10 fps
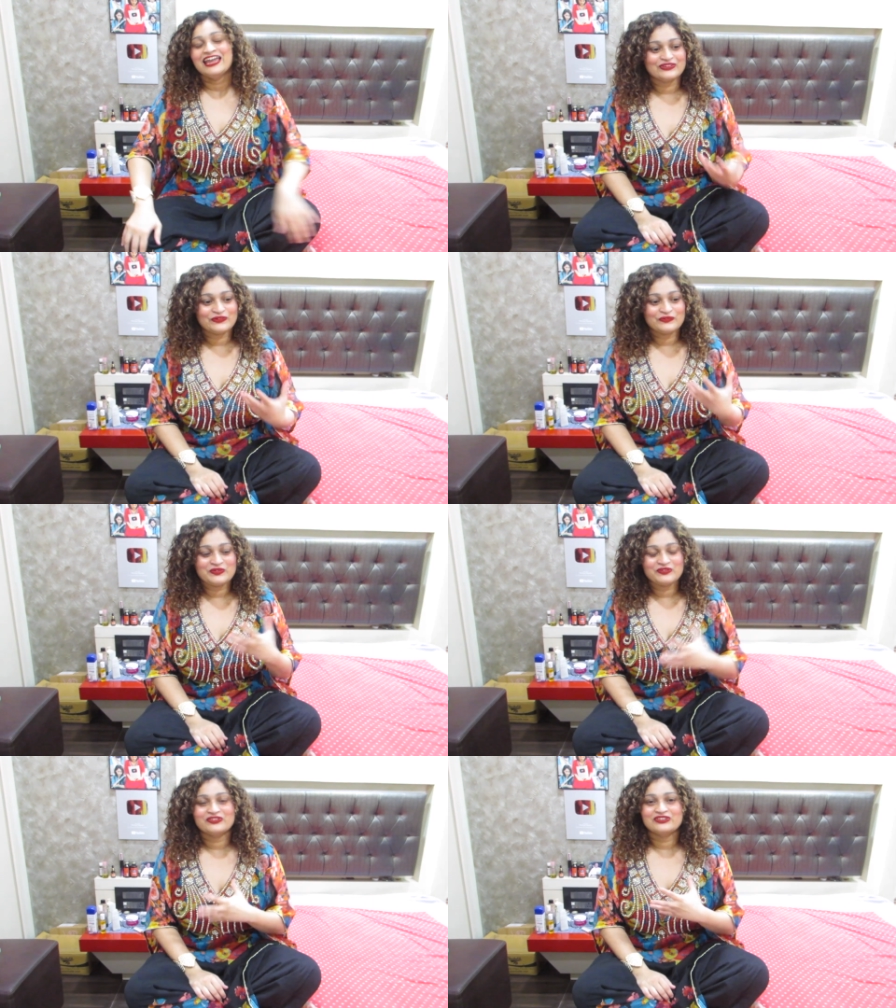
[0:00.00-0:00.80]
So we
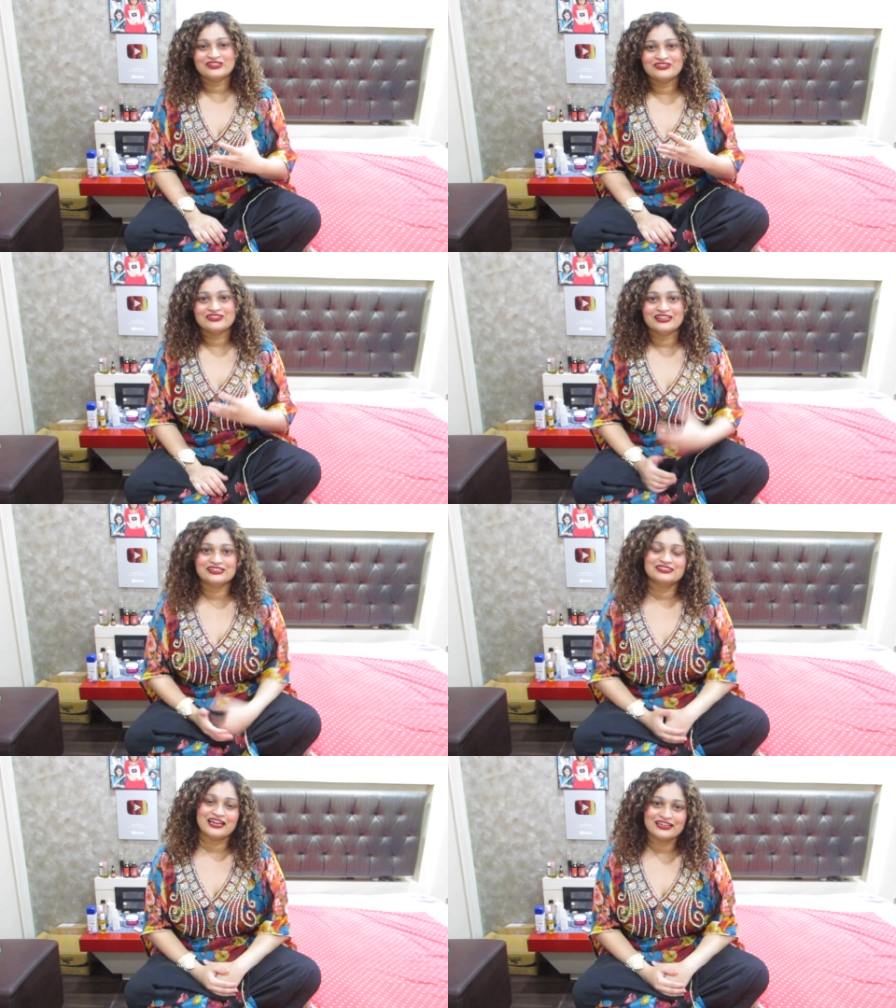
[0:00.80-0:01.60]
were really really
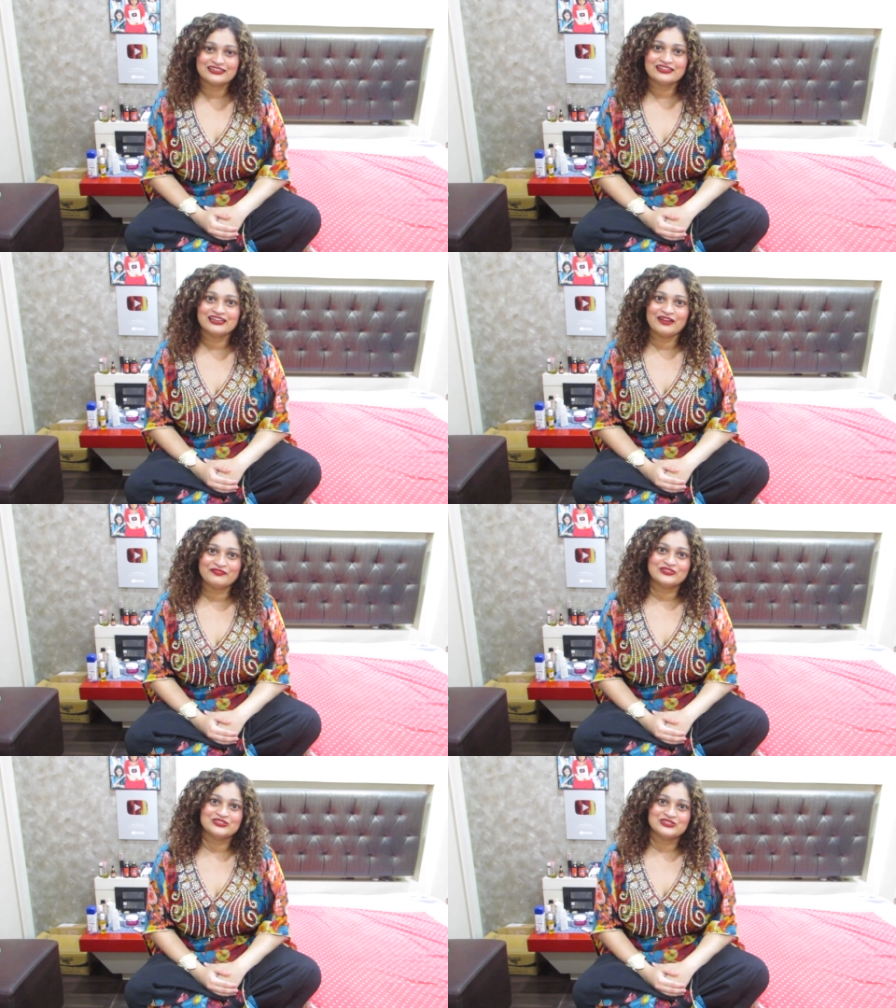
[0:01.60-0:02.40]
excited
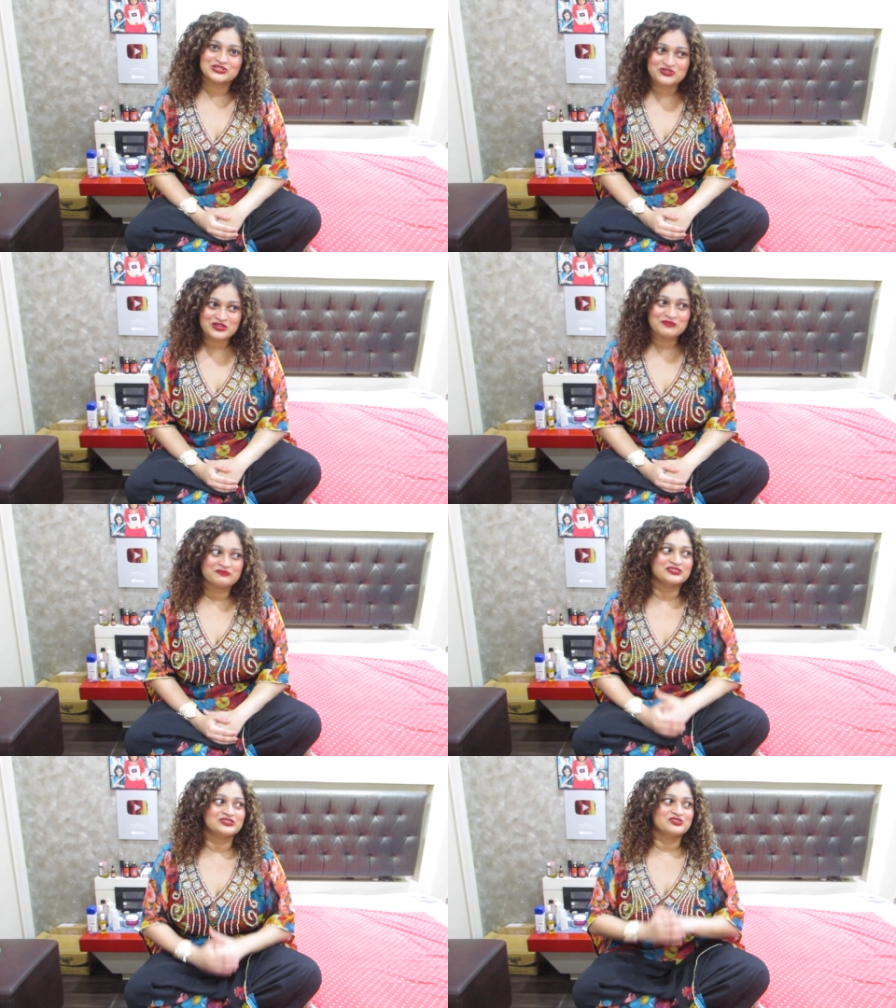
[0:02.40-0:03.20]
about this trip.
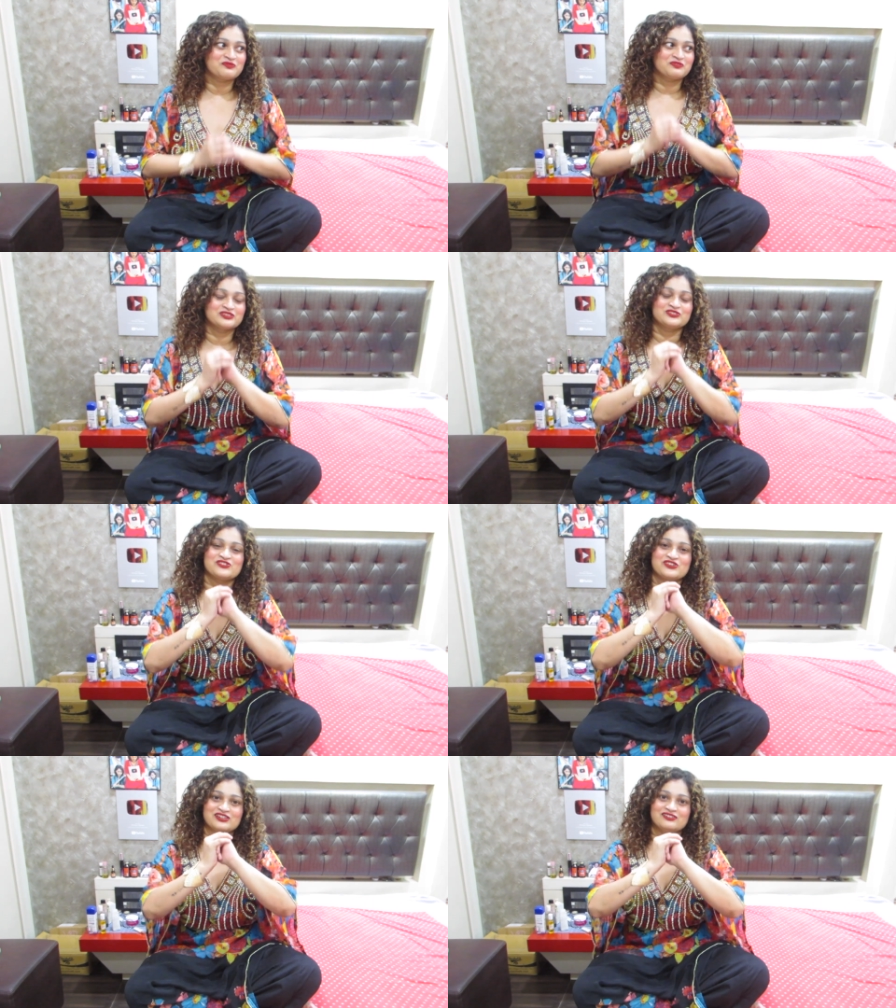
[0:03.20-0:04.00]
This trip was
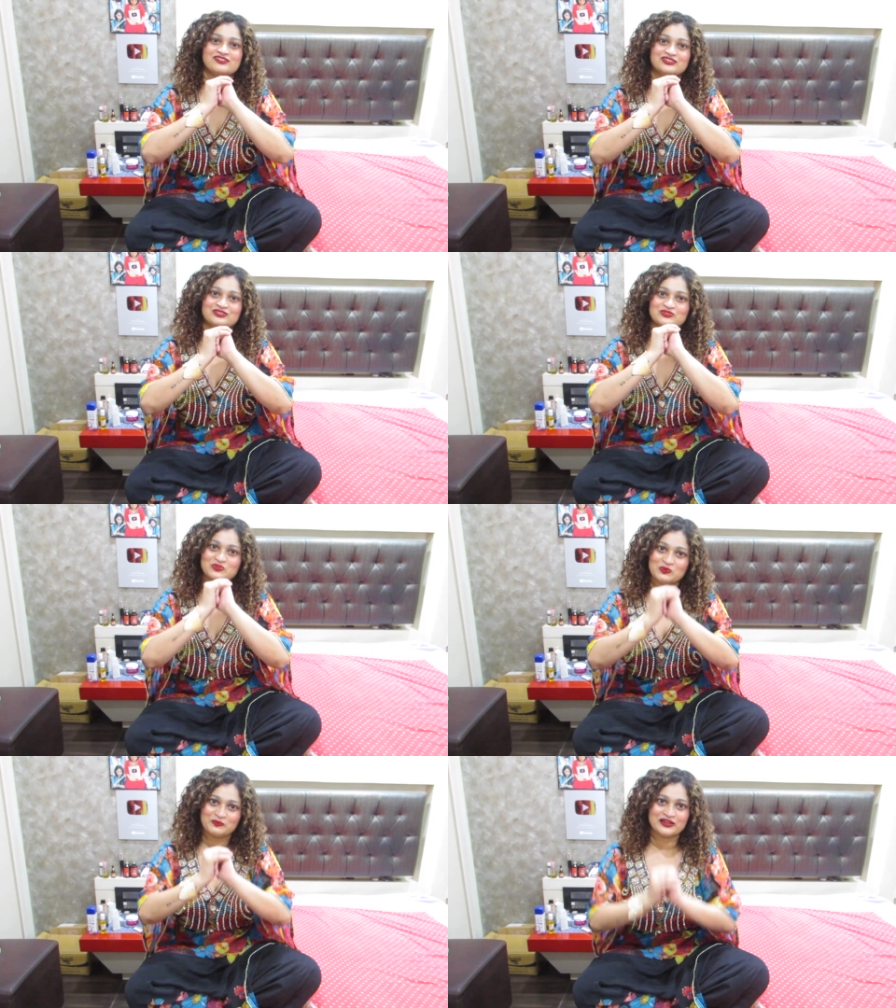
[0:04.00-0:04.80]
really really
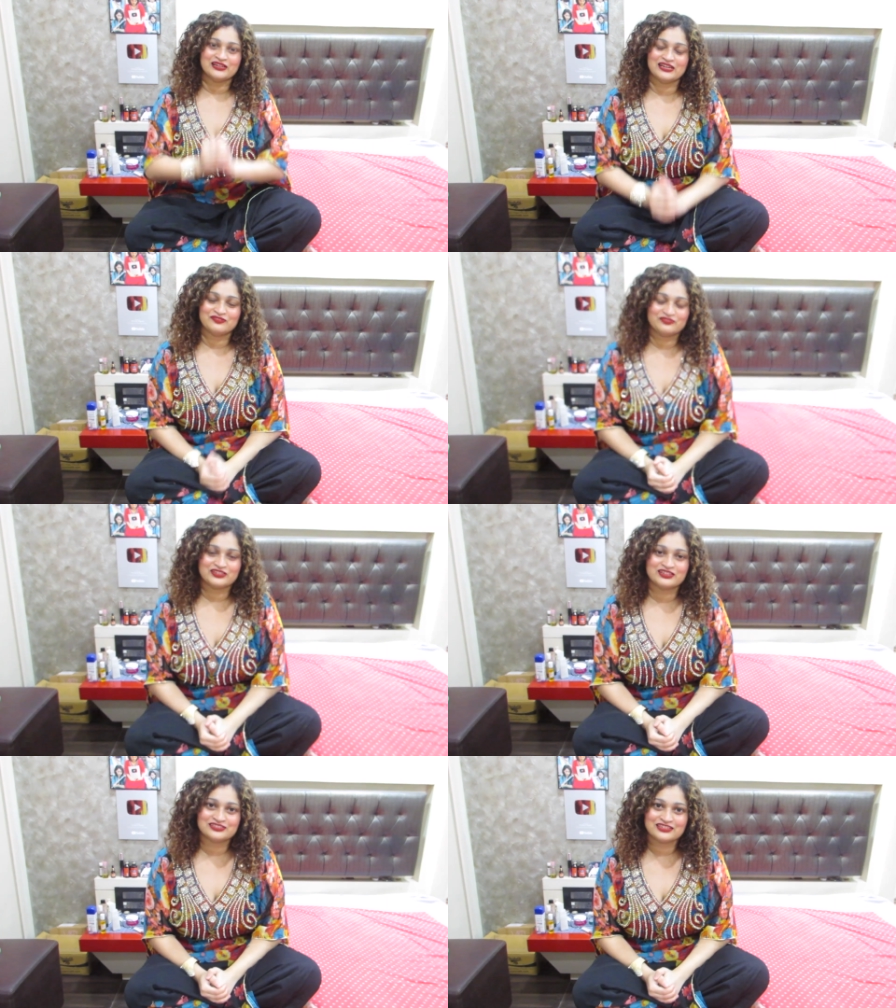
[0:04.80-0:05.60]
super great for
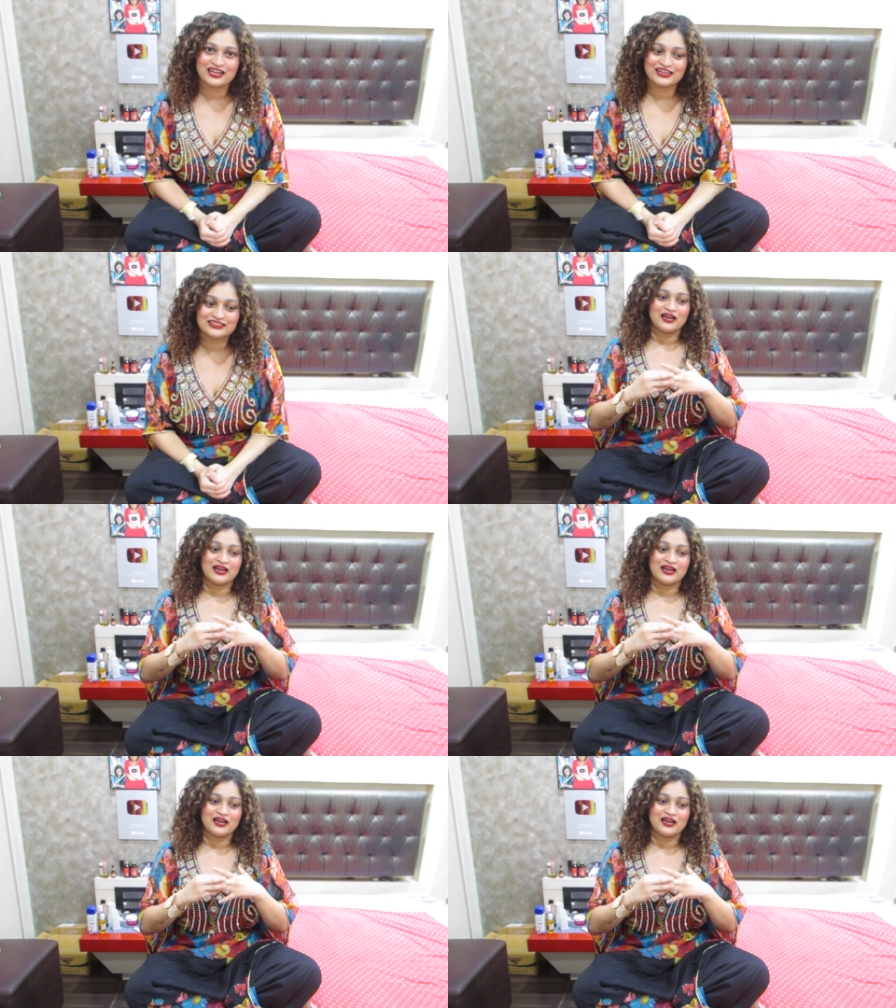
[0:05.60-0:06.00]
us guys.